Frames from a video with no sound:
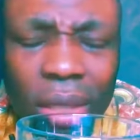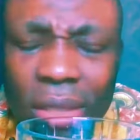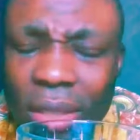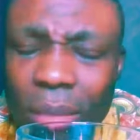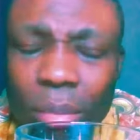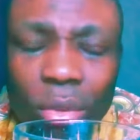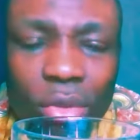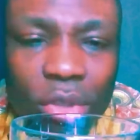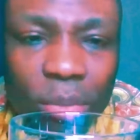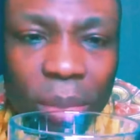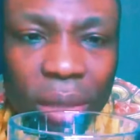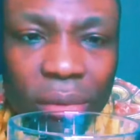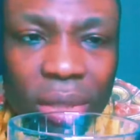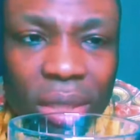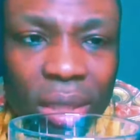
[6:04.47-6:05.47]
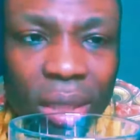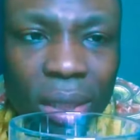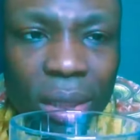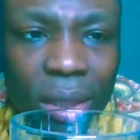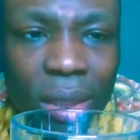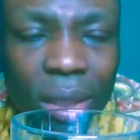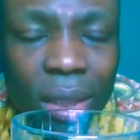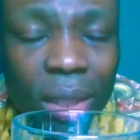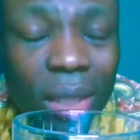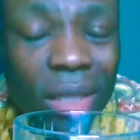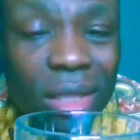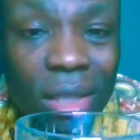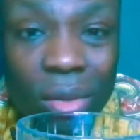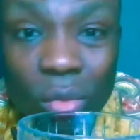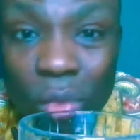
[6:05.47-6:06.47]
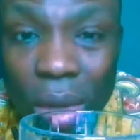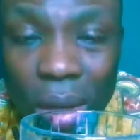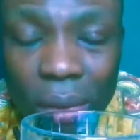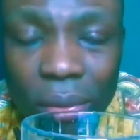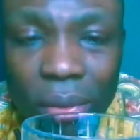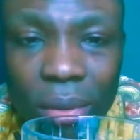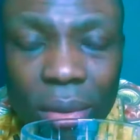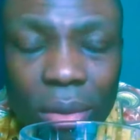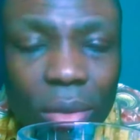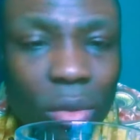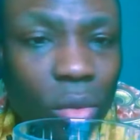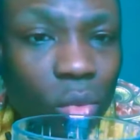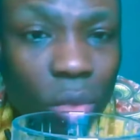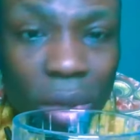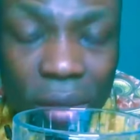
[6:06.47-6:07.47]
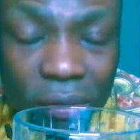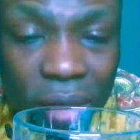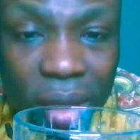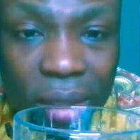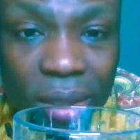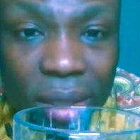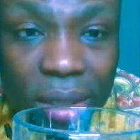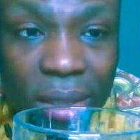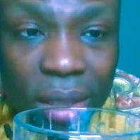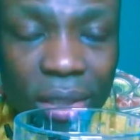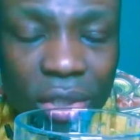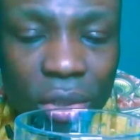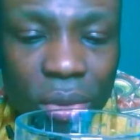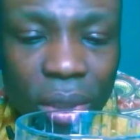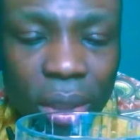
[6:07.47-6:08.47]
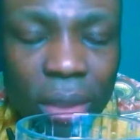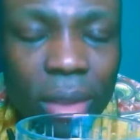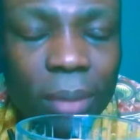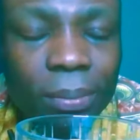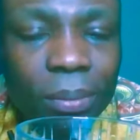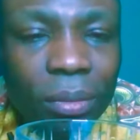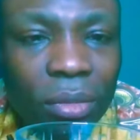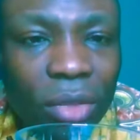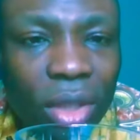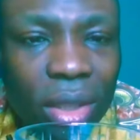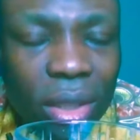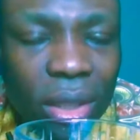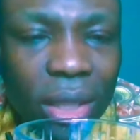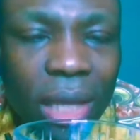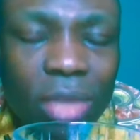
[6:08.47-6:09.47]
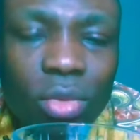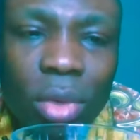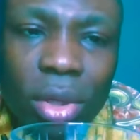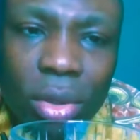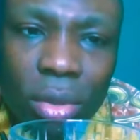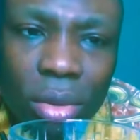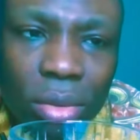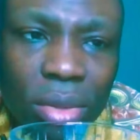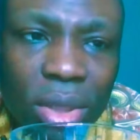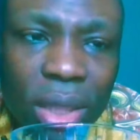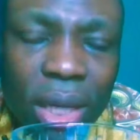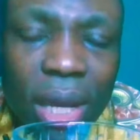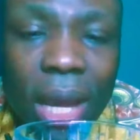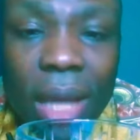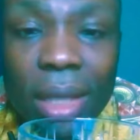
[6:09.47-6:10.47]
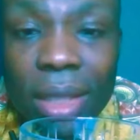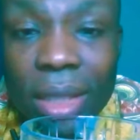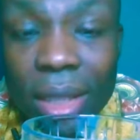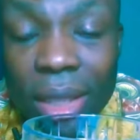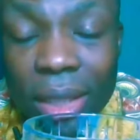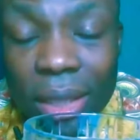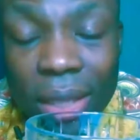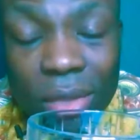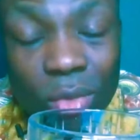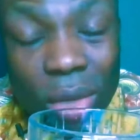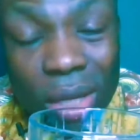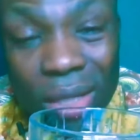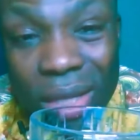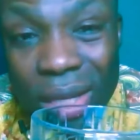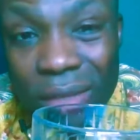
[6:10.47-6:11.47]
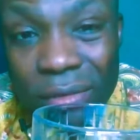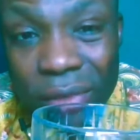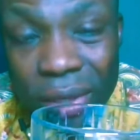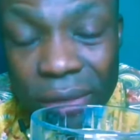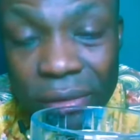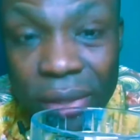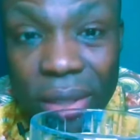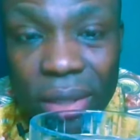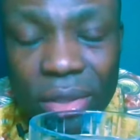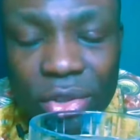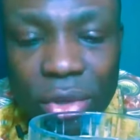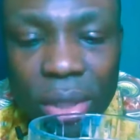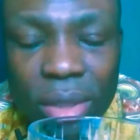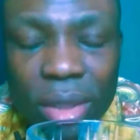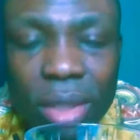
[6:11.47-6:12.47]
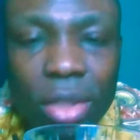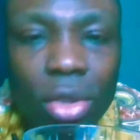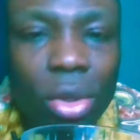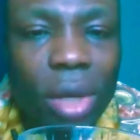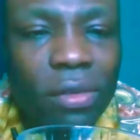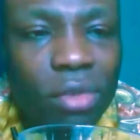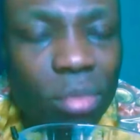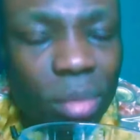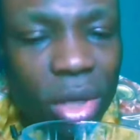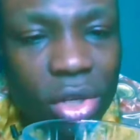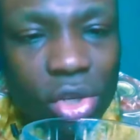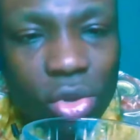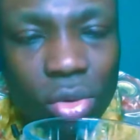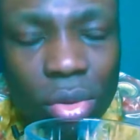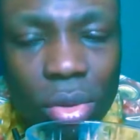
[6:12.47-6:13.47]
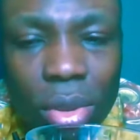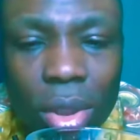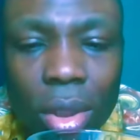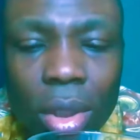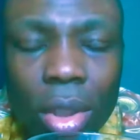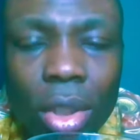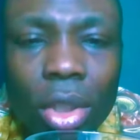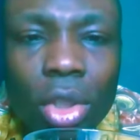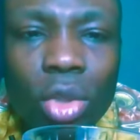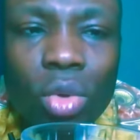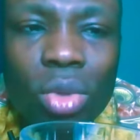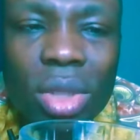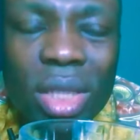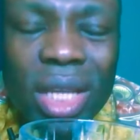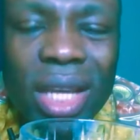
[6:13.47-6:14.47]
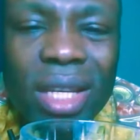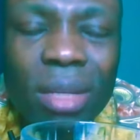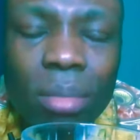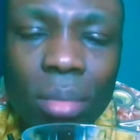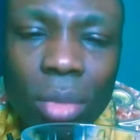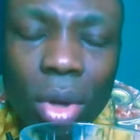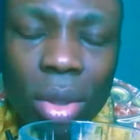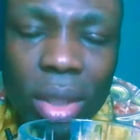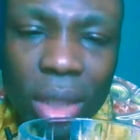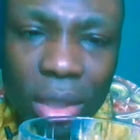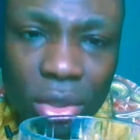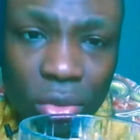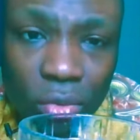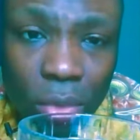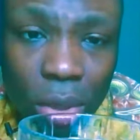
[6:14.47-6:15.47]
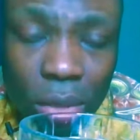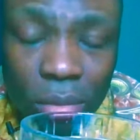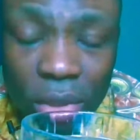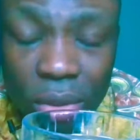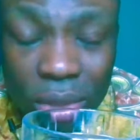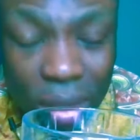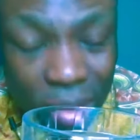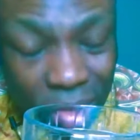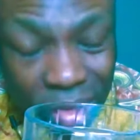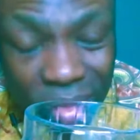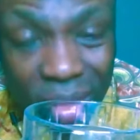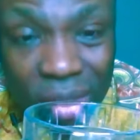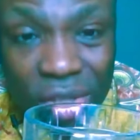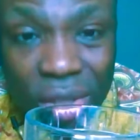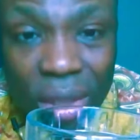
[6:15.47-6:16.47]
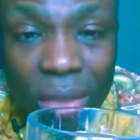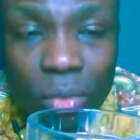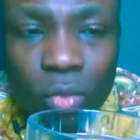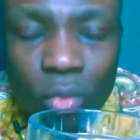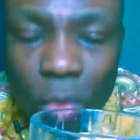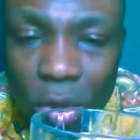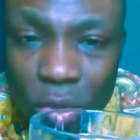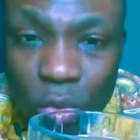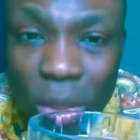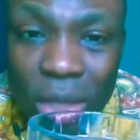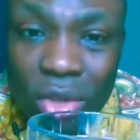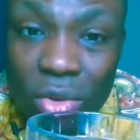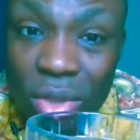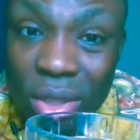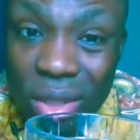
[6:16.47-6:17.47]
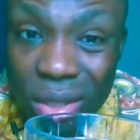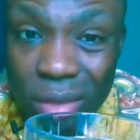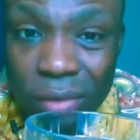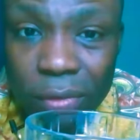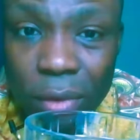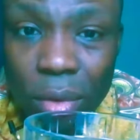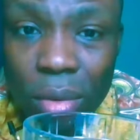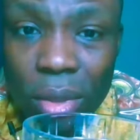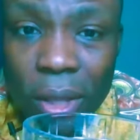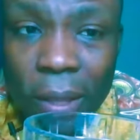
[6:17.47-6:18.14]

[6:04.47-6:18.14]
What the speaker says: Is it prosperity? Is it wealth? Whatever it is that you need, that's what you're going to say. And here, that's why it gets very, very interesting. You have to make sure you say the money that you want, because that's essentially what we are using this for.